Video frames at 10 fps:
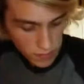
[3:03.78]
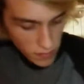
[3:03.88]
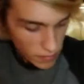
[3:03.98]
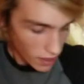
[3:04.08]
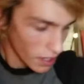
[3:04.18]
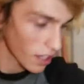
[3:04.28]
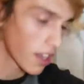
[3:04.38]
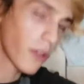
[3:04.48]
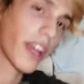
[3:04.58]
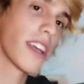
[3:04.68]
lesson.
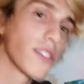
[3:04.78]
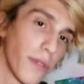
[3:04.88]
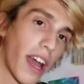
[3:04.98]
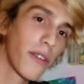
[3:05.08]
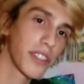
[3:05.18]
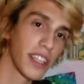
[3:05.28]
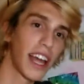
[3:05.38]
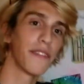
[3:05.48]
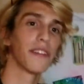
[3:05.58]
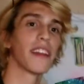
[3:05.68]
Okay, so um, when I um, was
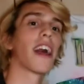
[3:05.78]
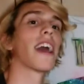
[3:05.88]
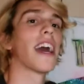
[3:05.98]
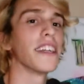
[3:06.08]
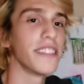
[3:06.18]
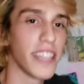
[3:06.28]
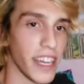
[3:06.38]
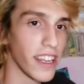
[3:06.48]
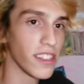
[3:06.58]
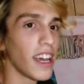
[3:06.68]
11 and I had
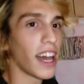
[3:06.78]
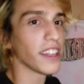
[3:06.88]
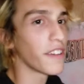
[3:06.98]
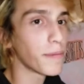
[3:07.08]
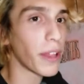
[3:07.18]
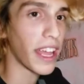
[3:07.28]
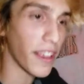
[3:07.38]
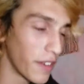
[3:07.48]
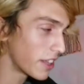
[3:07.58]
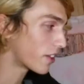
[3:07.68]
titties. I love playing video